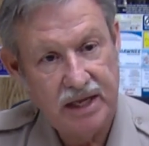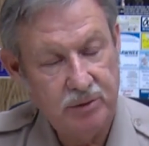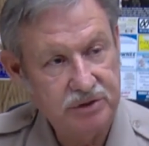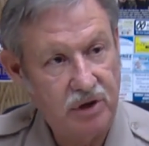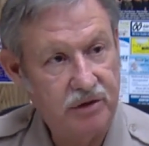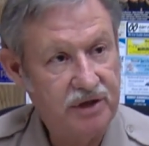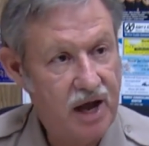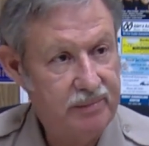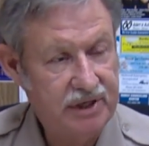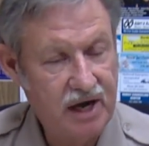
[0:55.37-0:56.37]
It was all
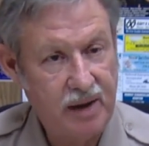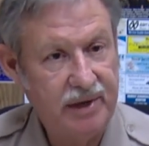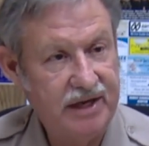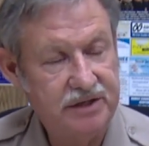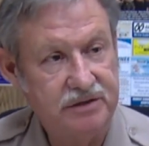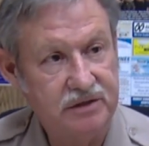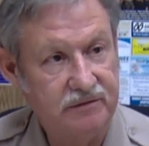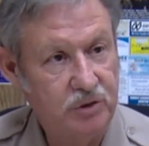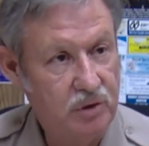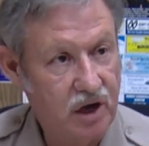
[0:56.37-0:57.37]
denominations
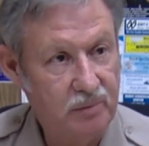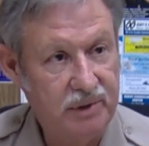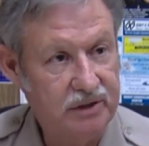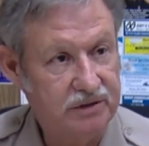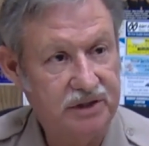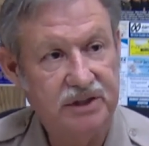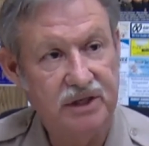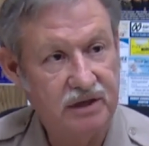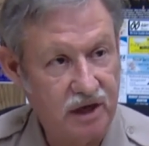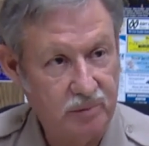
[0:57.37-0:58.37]
of $2 bills and
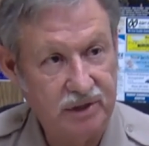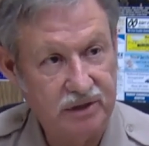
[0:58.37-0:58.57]
$10